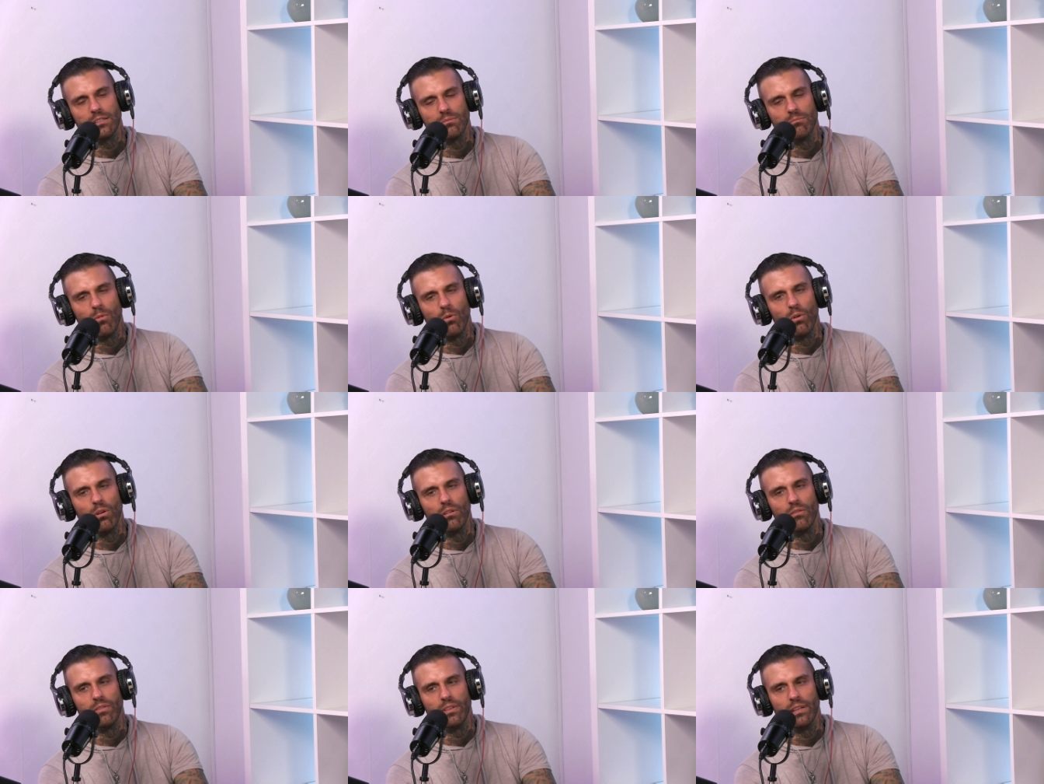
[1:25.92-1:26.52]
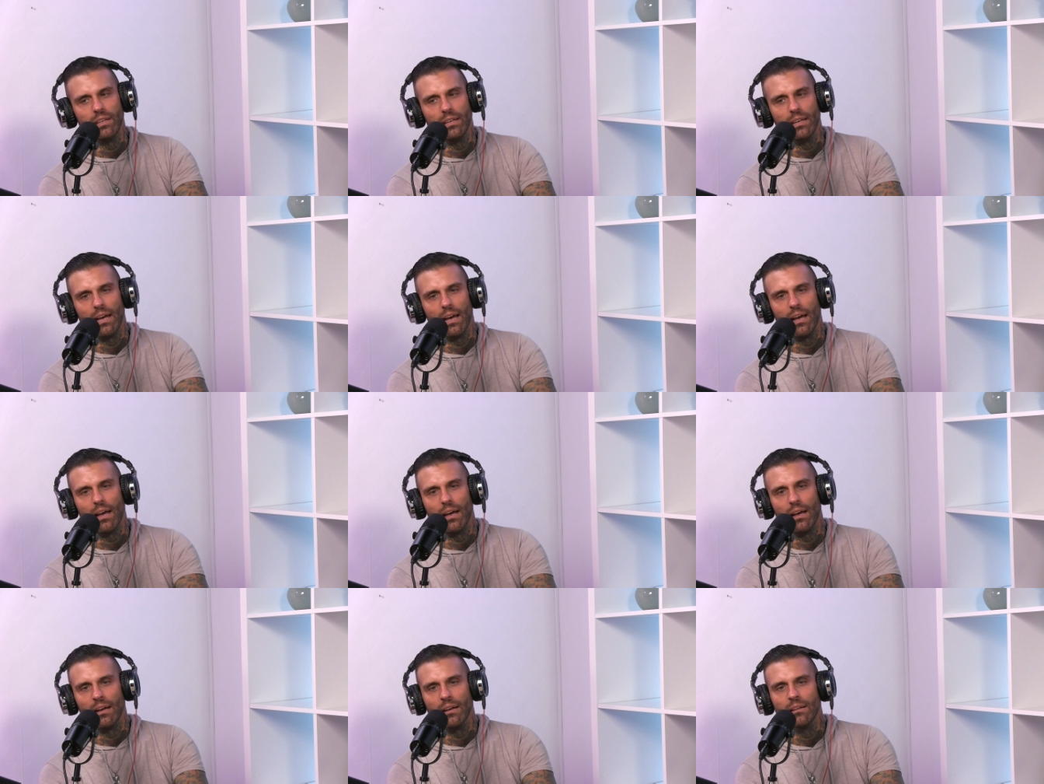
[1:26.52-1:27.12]
It's more of the
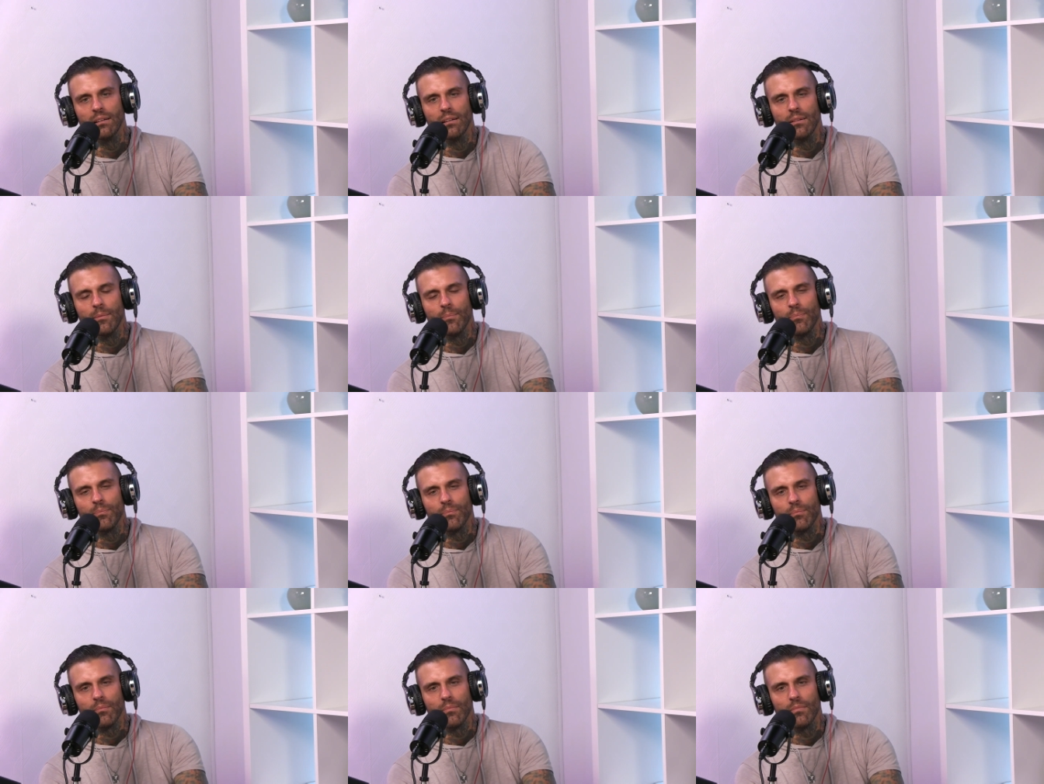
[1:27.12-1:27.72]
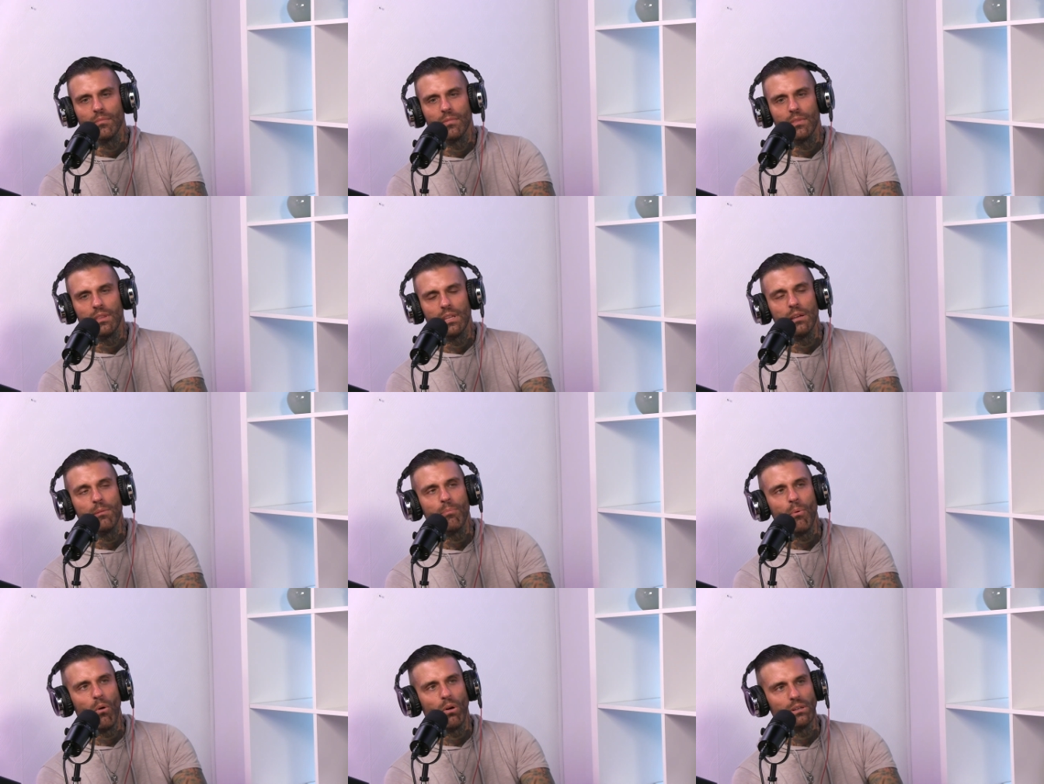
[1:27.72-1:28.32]

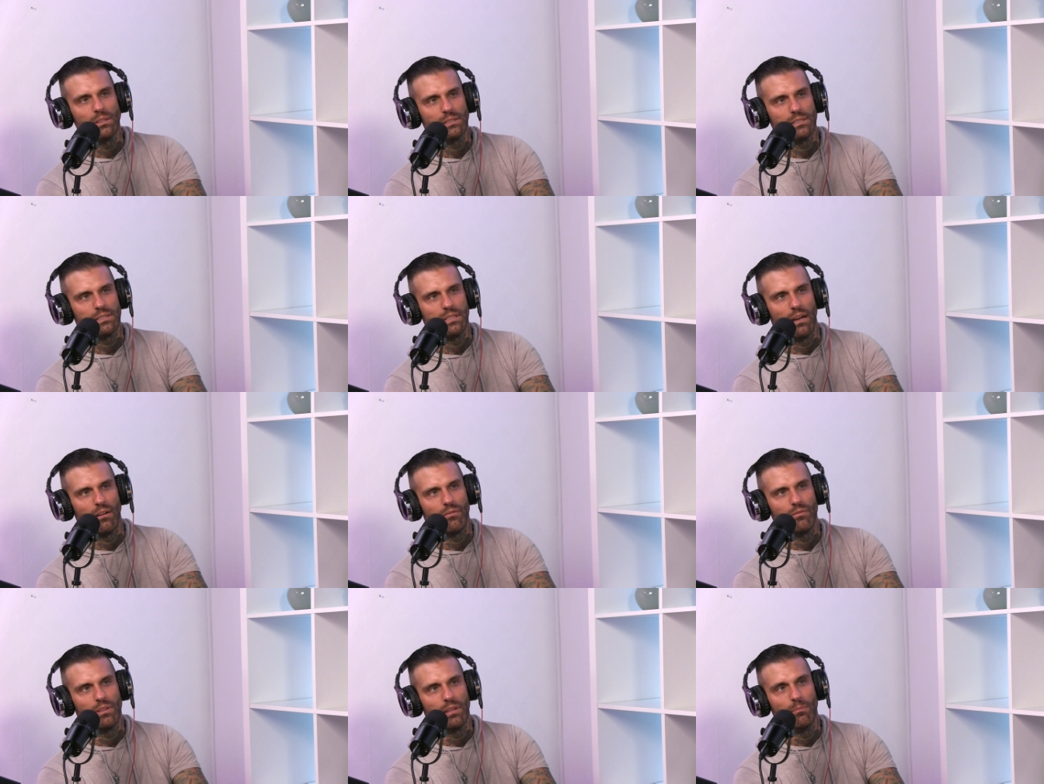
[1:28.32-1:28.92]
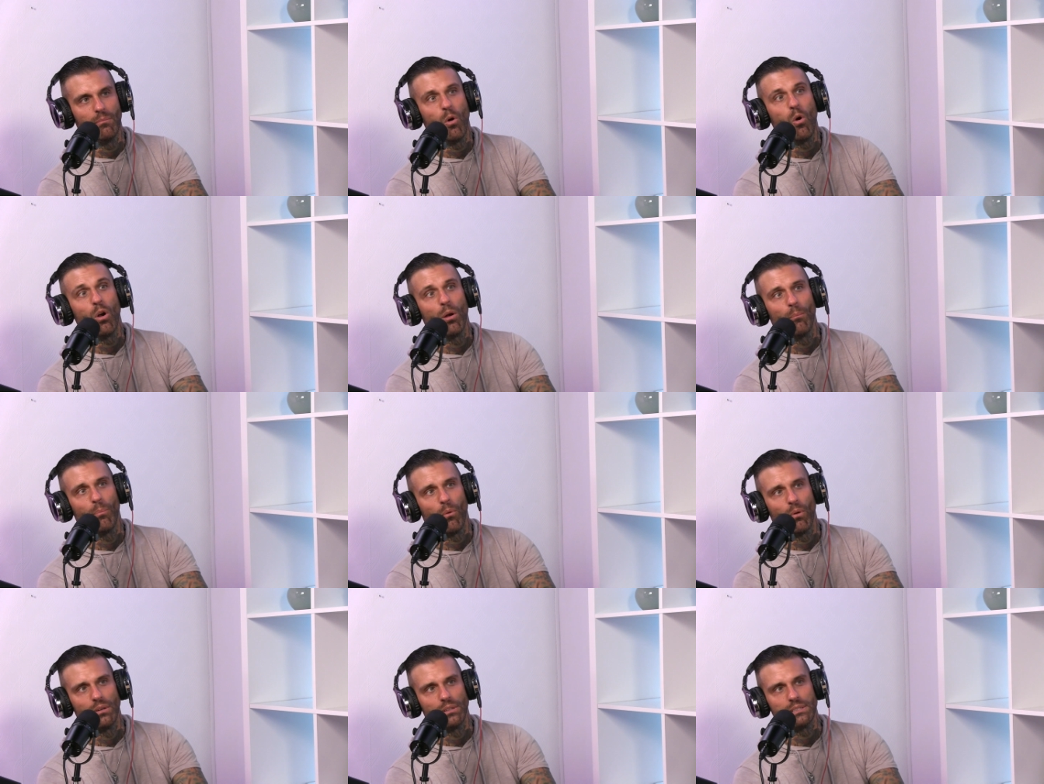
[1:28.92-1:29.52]
important stuff, the more
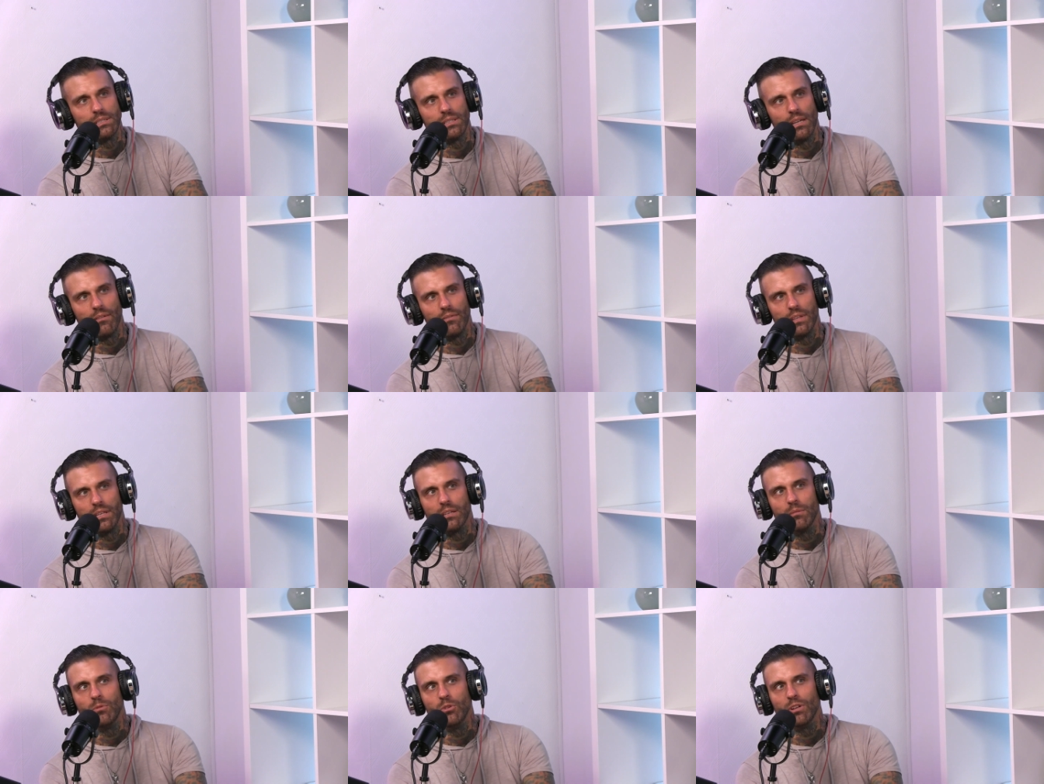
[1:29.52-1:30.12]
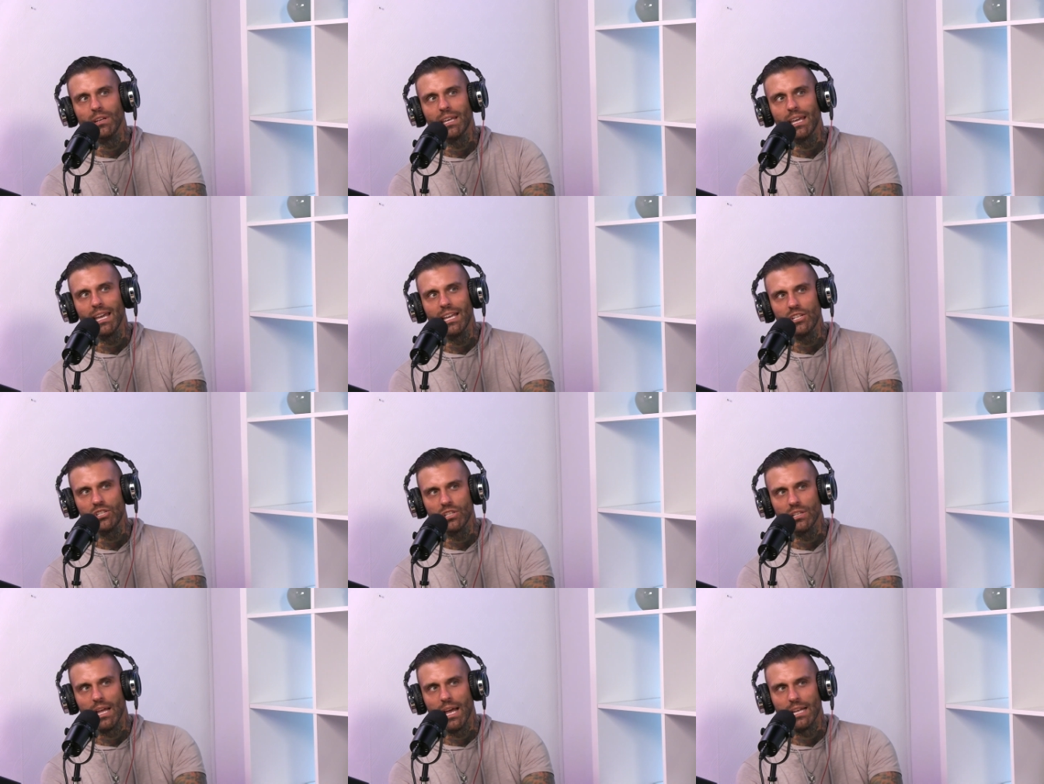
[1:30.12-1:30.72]
important stuff, the
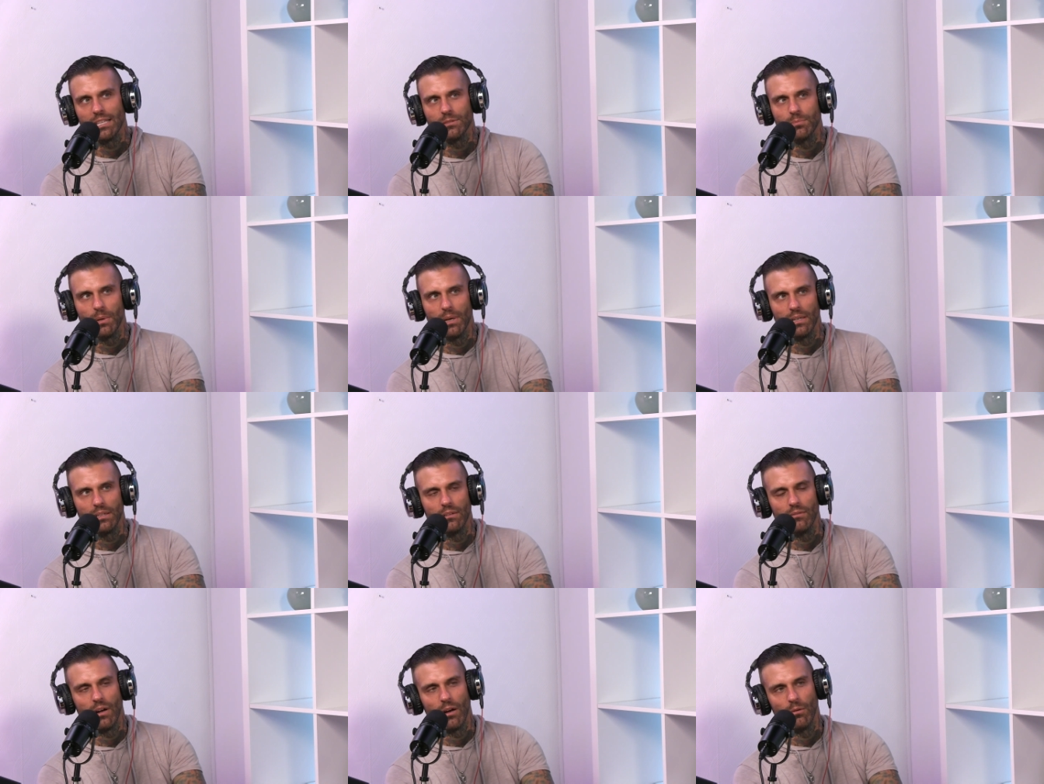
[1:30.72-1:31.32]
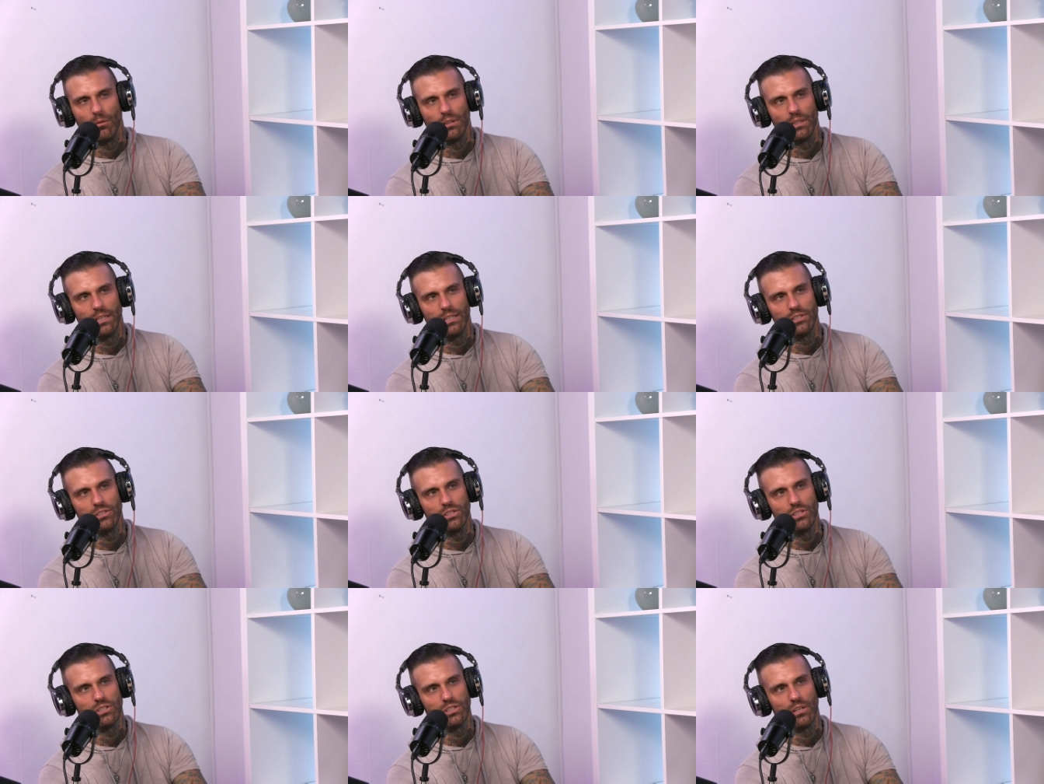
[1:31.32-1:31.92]
communication aspect of our
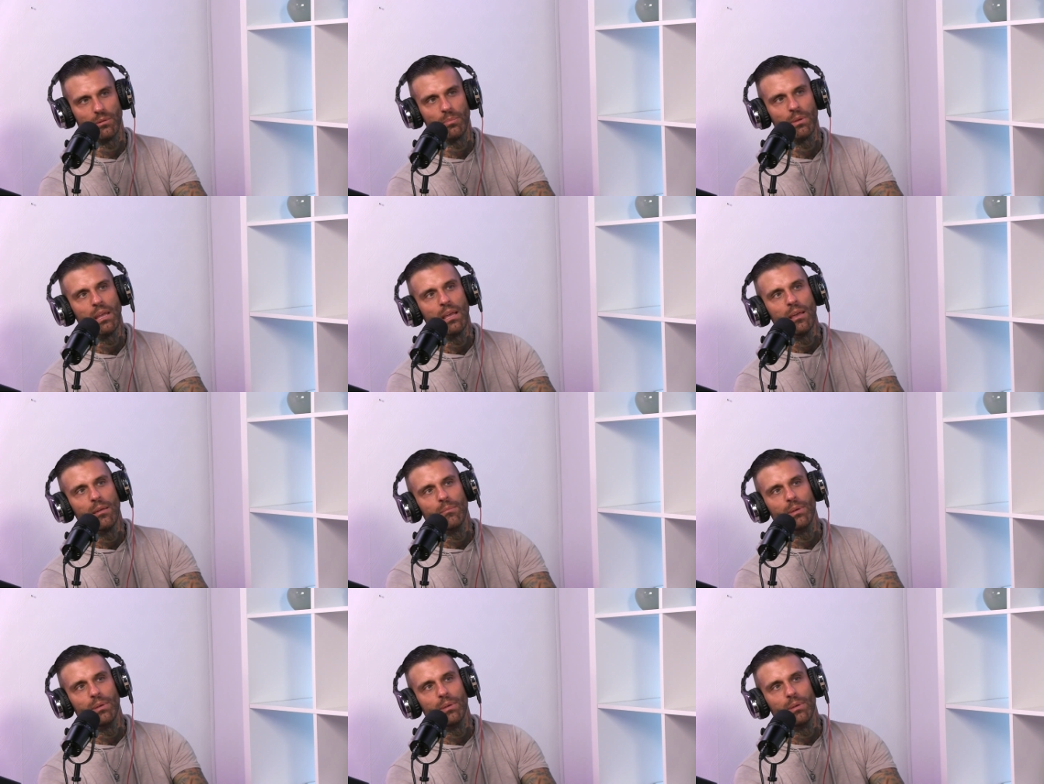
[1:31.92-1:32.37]
relationship.